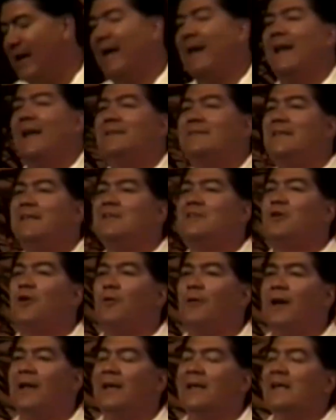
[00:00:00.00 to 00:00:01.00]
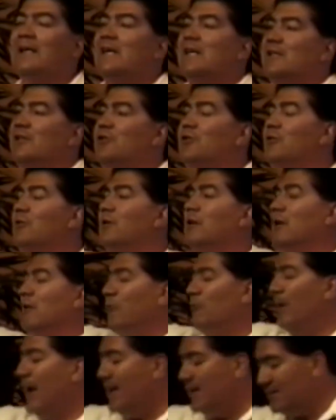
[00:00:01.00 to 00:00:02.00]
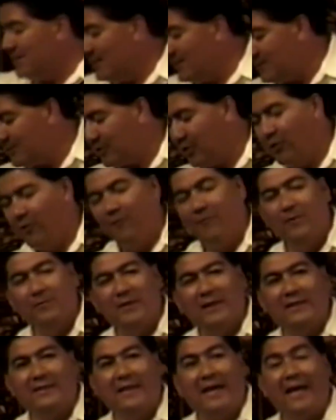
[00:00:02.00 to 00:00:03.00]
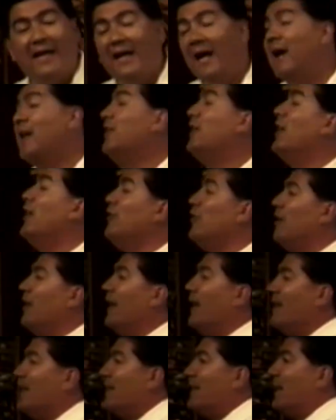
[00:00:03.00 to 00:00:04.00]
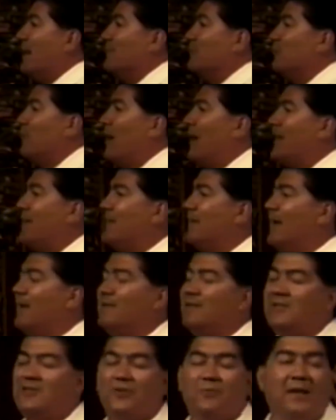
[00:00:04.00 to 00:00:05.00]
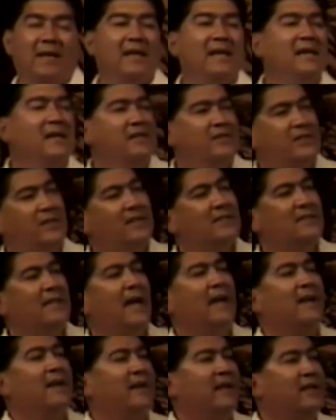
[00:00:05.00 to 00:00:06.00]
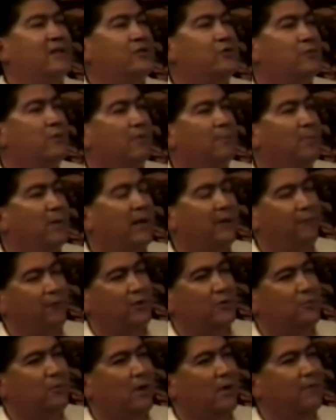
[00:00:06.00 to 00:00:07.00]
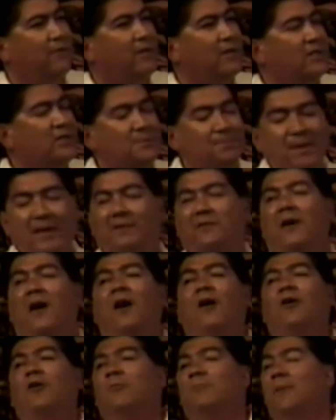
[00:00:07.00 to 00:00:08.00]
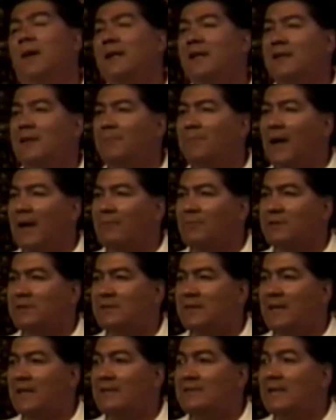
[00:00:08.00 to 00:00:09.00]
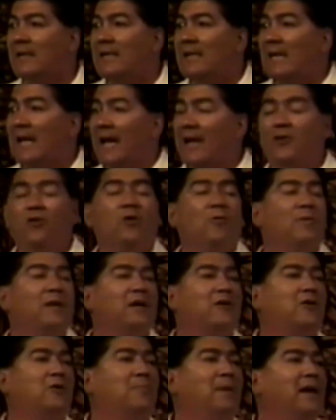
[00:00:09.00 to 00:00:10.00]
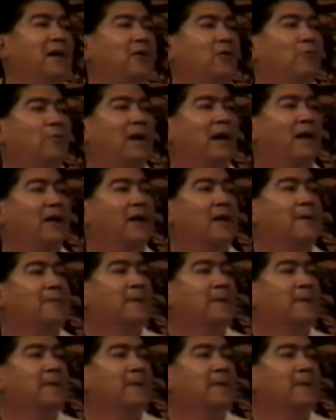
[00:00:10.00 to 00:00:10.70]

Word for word: And as he's going to raise this girl from the dead, another lady comes walking down the street. She's had an issue of blood for 12 years, spent all her money, the Bible says and nobody could make her well.